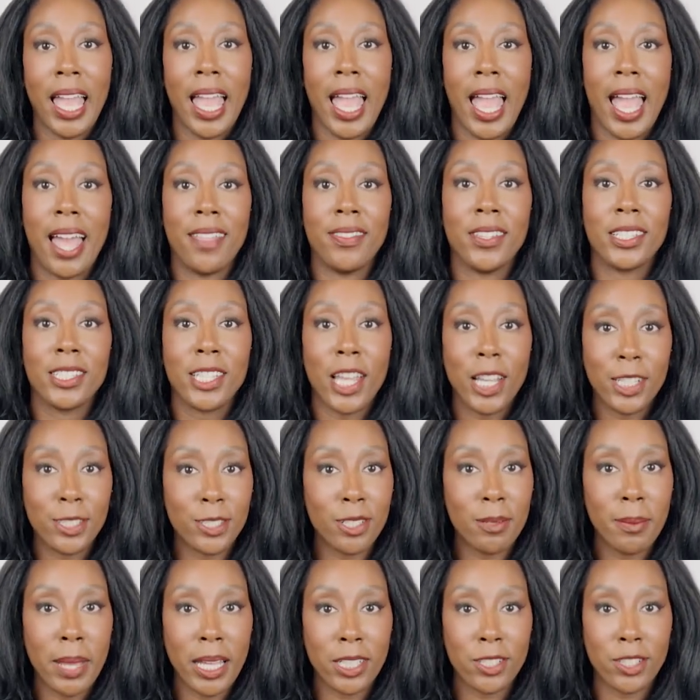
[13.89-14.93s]
And the
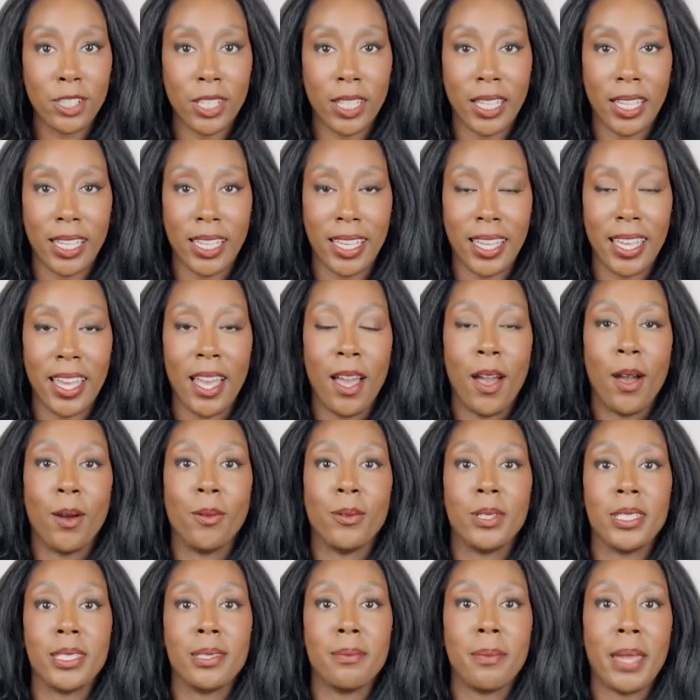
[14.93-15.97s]
Texture Match Kit
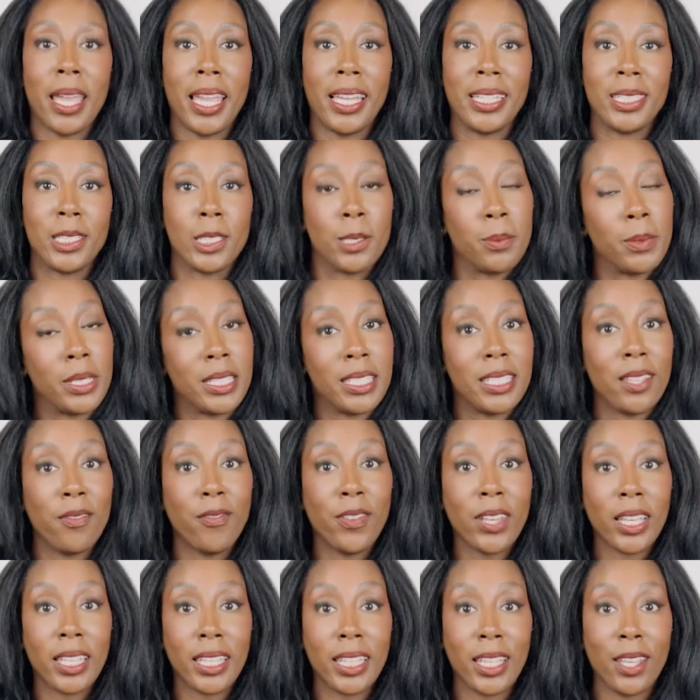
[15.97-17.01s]
was made
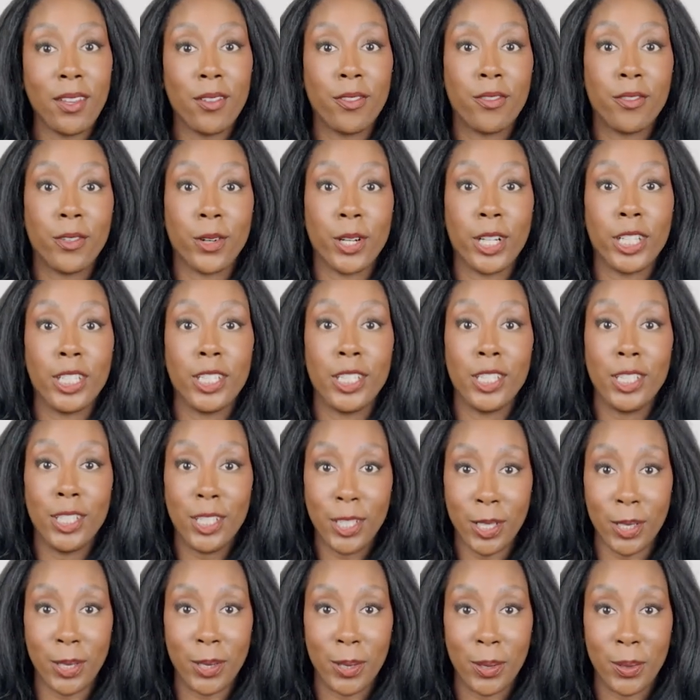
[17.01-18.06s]
specifically for
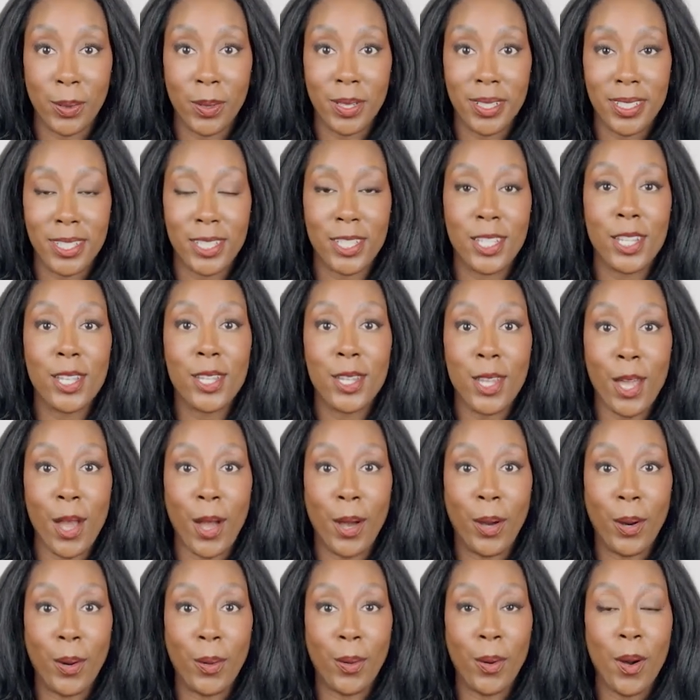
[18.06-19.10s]
you to
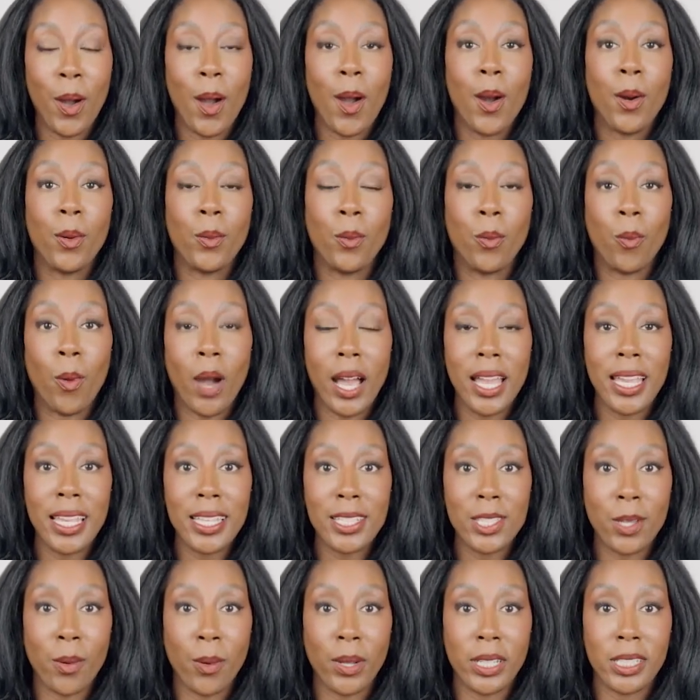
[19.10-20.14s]
know what
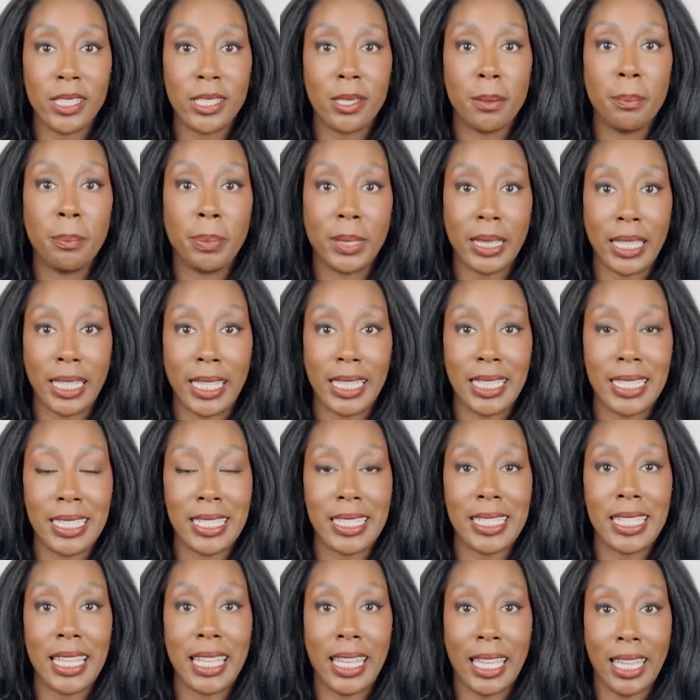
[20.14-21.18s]
is going to
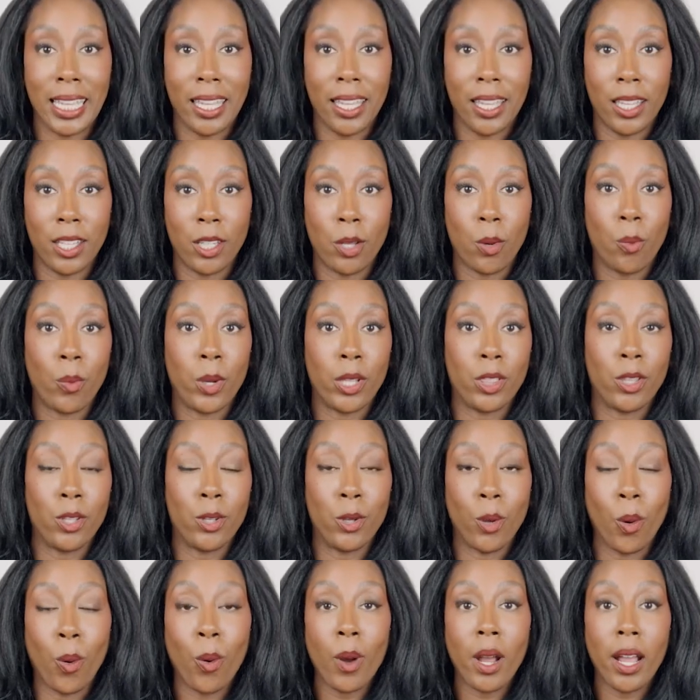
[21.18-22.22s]
blend in with
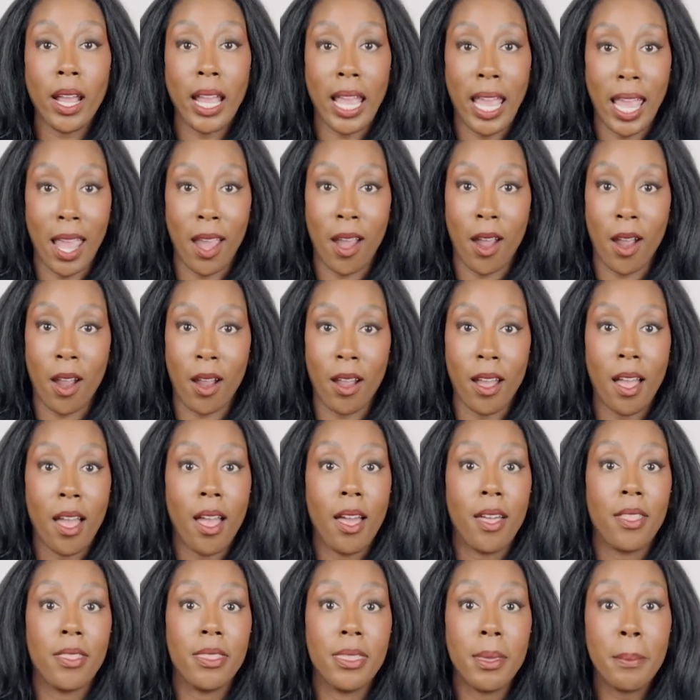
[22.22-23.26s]
your hair
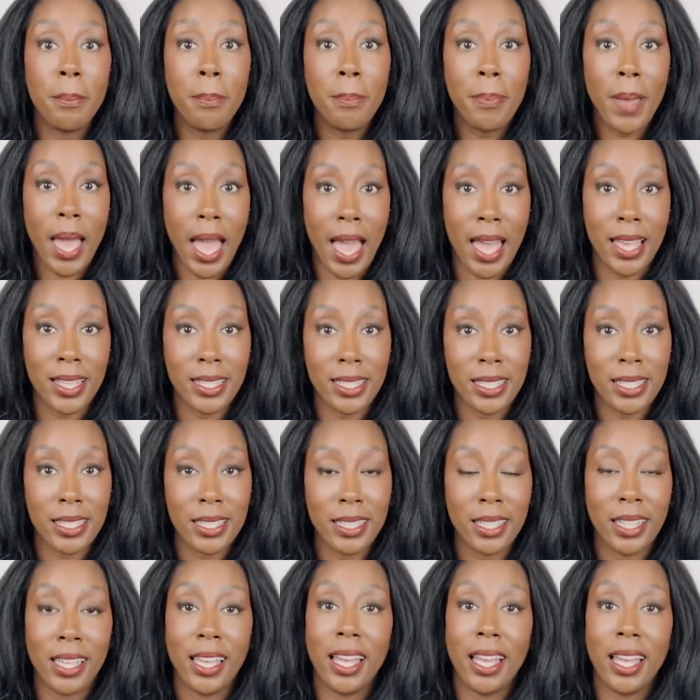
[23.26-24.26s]
the best.